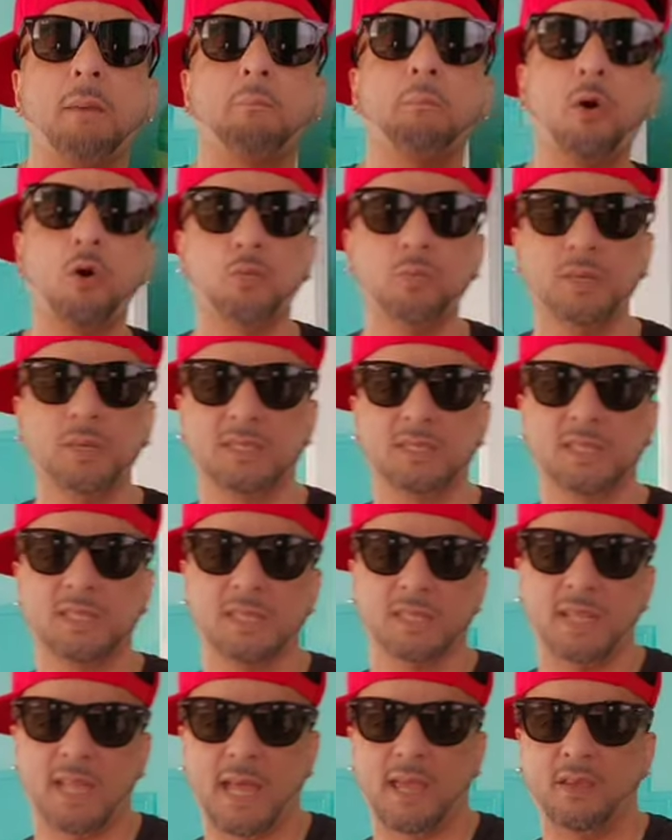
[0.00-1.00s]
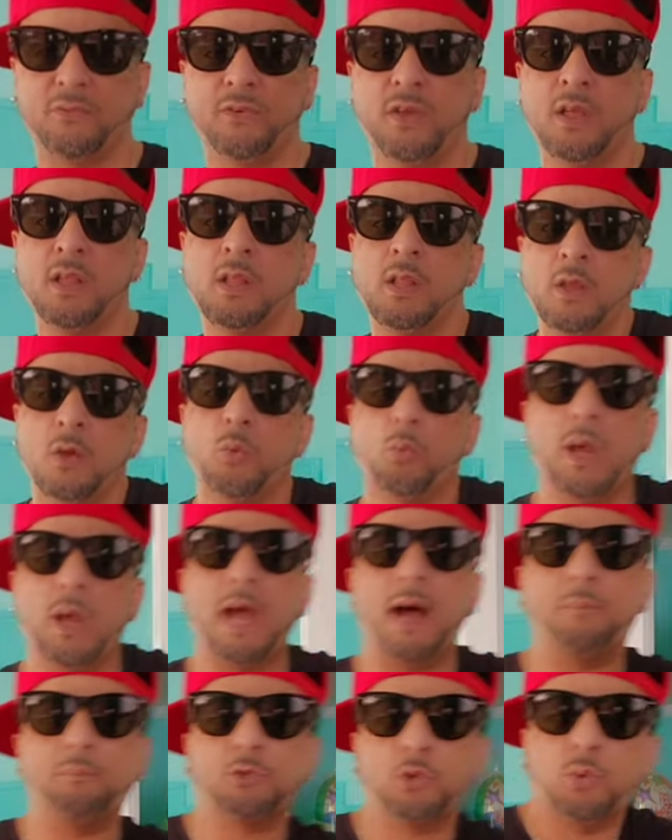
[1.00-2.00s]
moments in life where
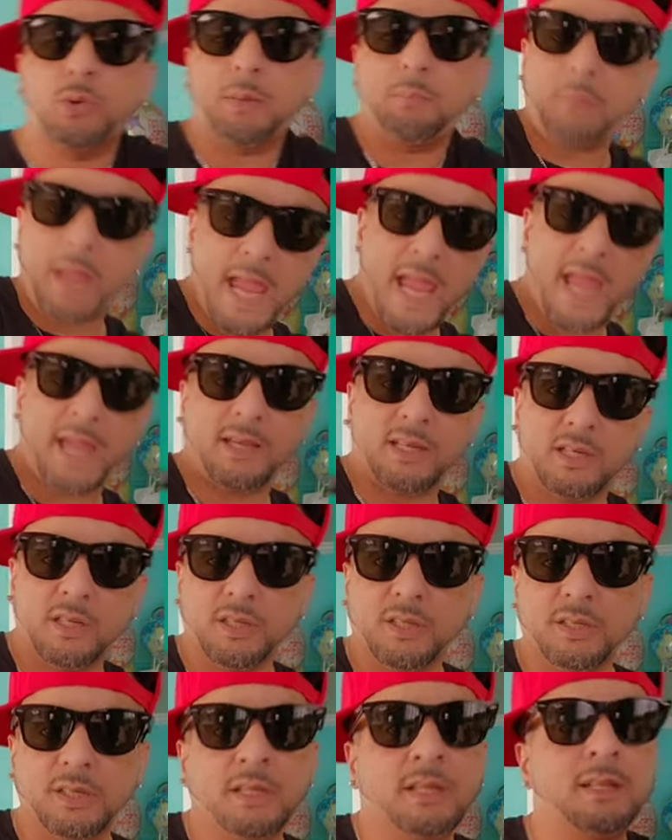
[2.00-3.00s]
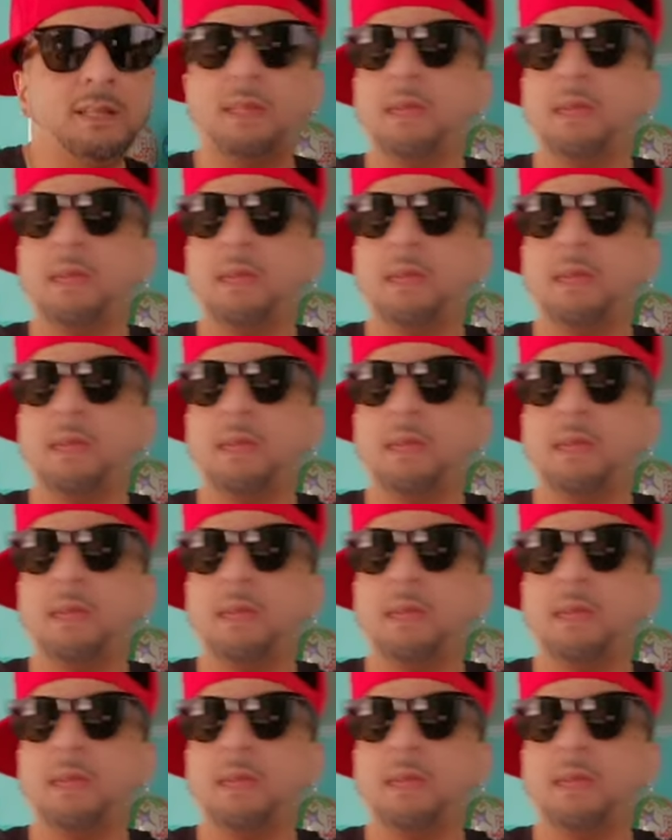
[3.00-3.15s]
I'm doing mad good